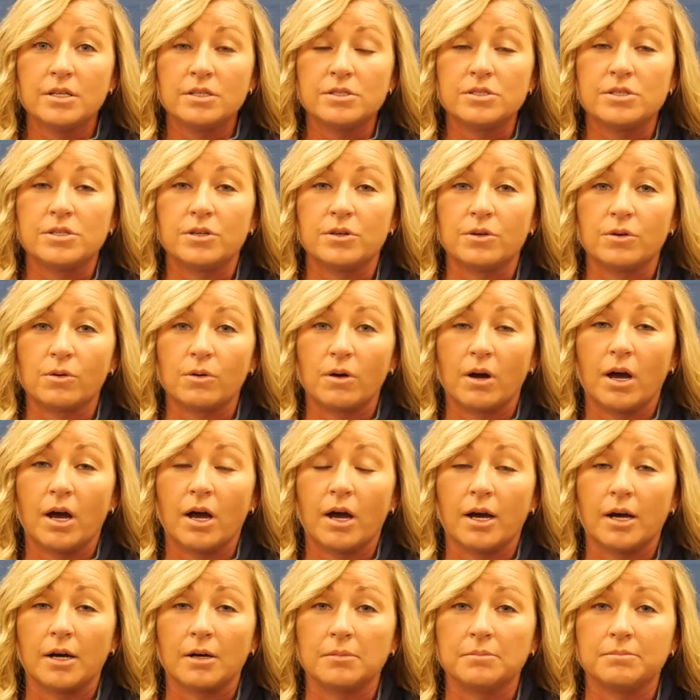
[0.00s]

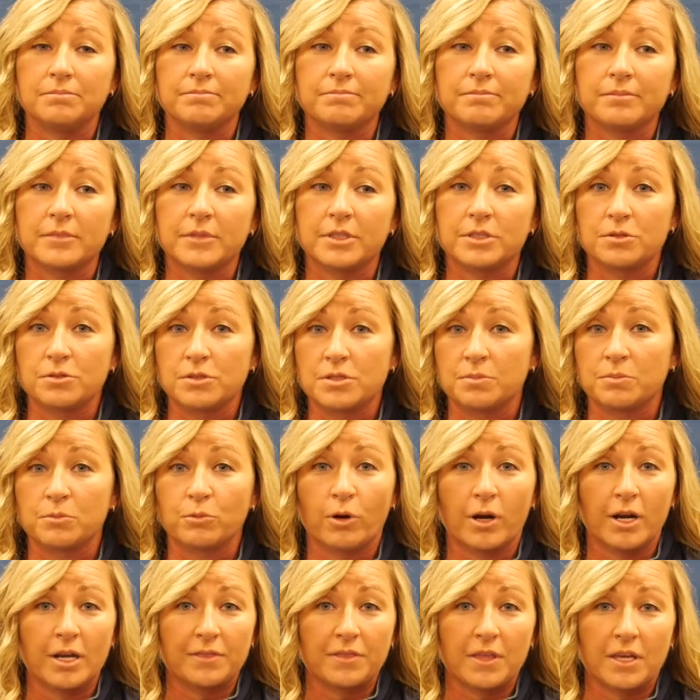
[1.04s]
to do some
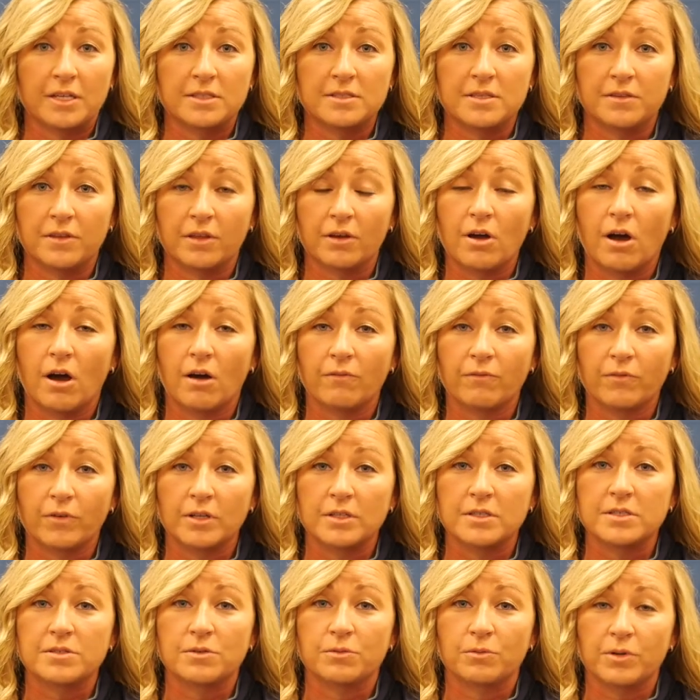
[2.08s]
great things in the
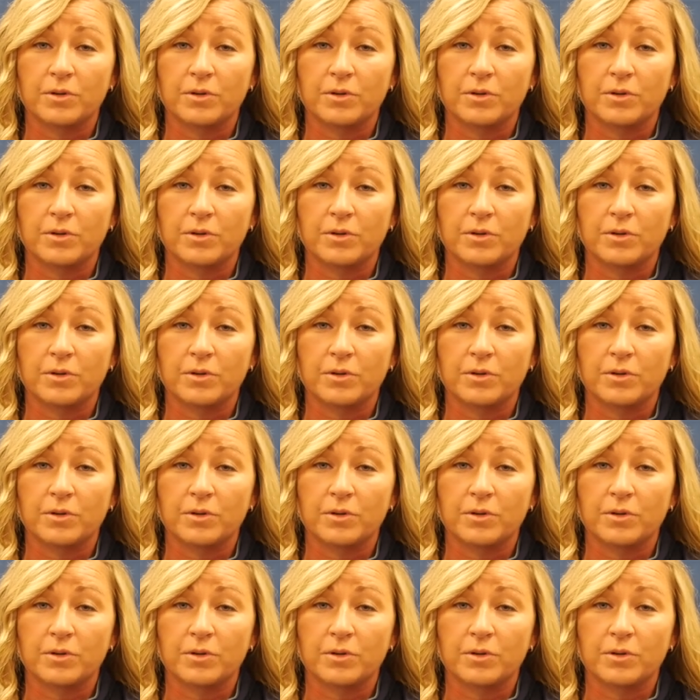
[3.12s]
conference and